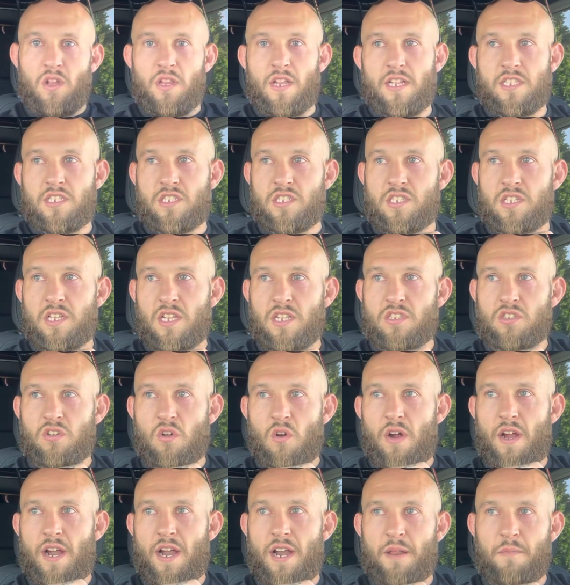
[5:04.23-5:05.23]
Let's let's
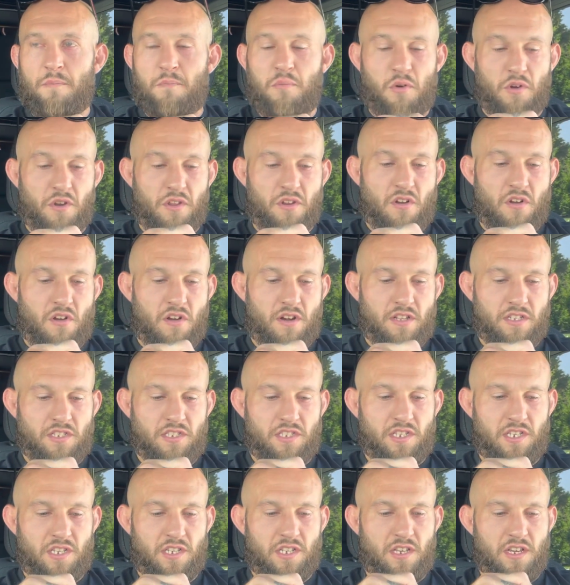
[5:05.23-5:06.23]
go ahead and put it on and
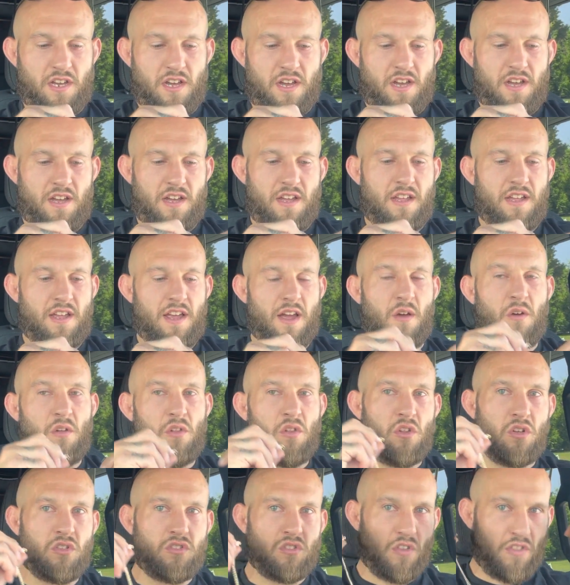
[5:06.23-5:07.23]
see uh, how it
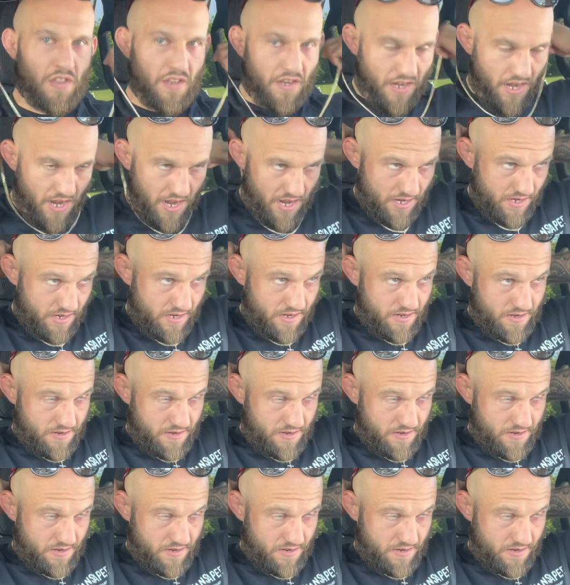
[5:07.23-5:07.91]
looks on the neck.